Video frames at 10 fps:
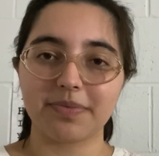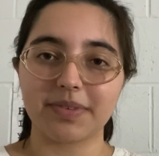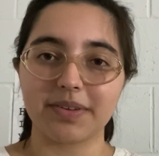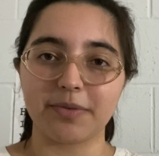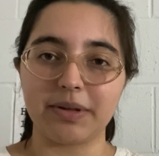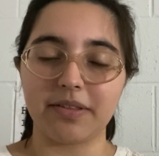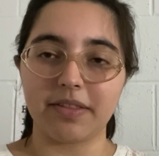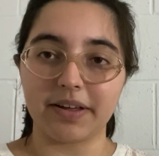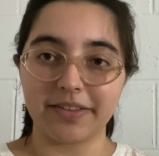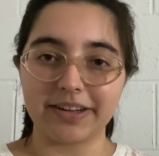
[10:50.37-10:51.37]
with the
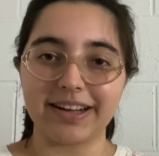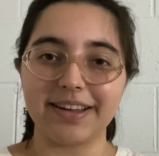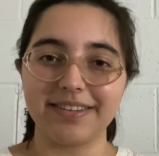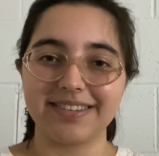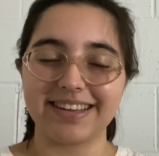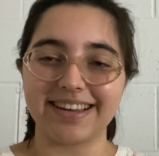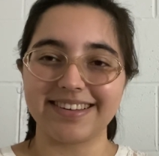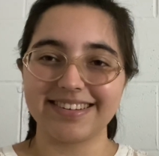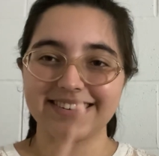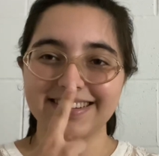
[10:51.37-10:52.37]
other eye. Yeah,
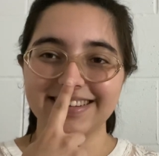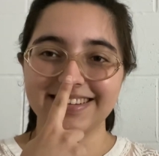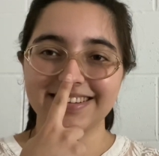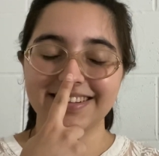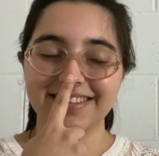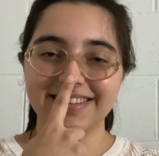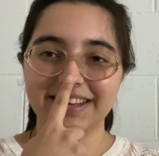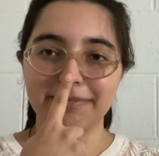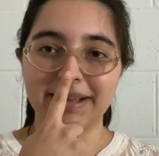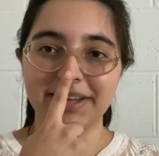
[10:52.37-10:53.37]
look
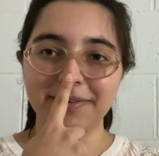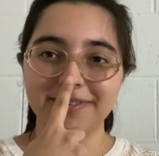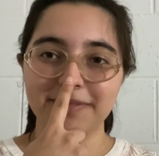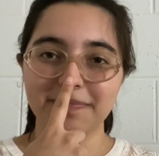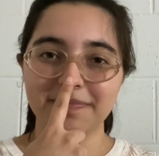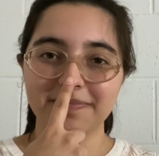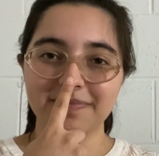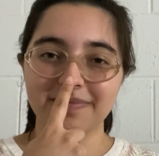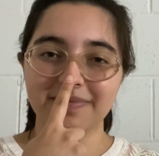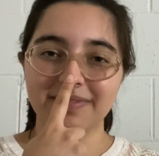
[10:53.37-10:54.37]
at my nose.
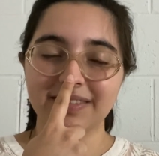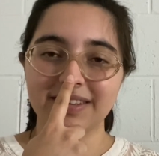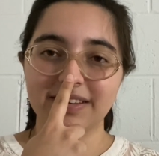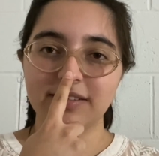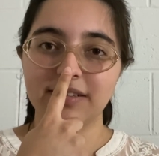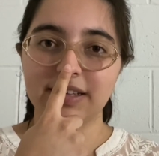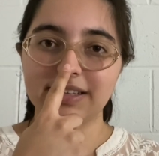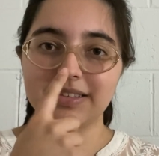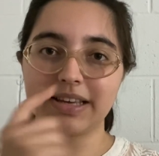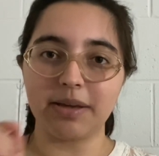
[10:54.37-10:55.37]
Is
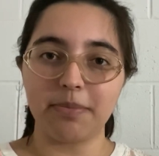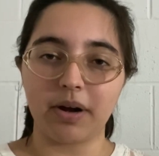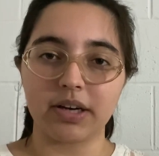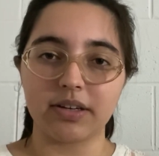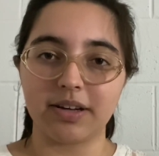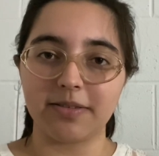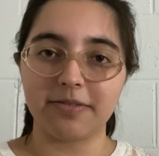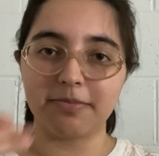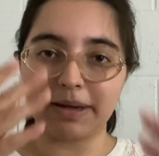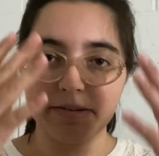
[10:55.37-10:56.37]
any part of
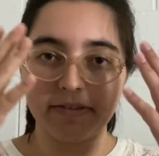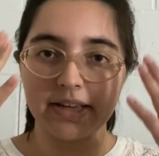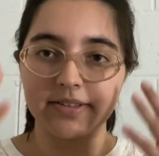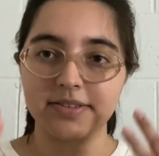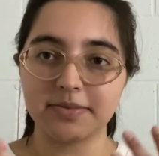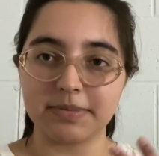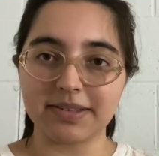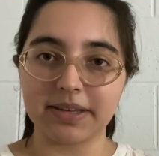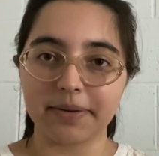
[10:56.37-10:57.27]
my face missing?